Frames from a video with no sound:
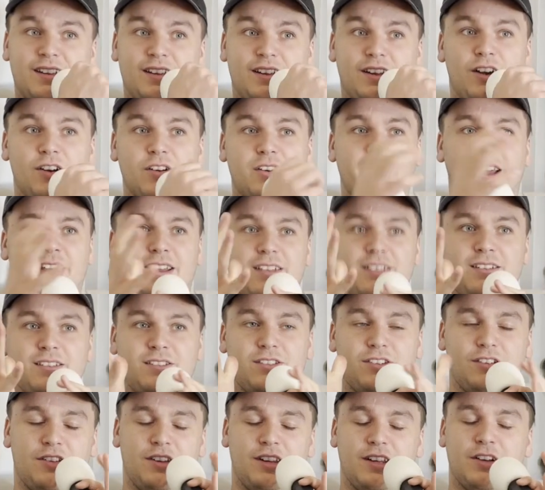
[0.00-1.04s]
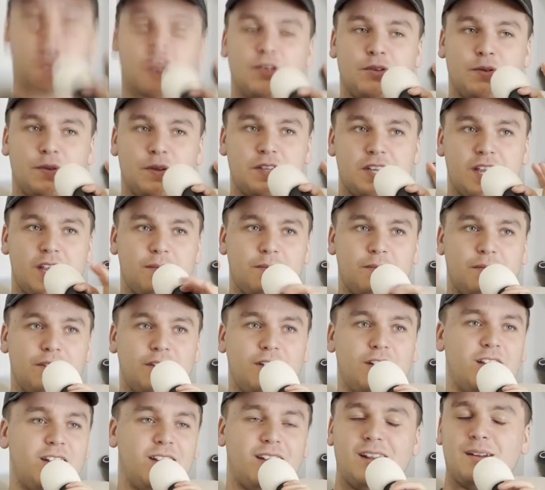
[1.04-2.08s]
Okay. So you didn't go into a chamber,
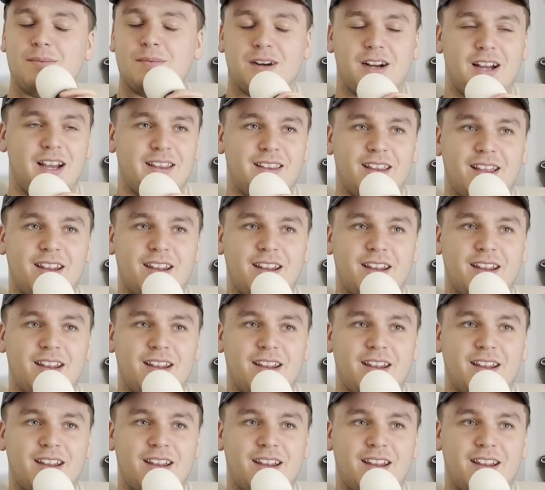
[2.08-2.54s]
not an MRI then.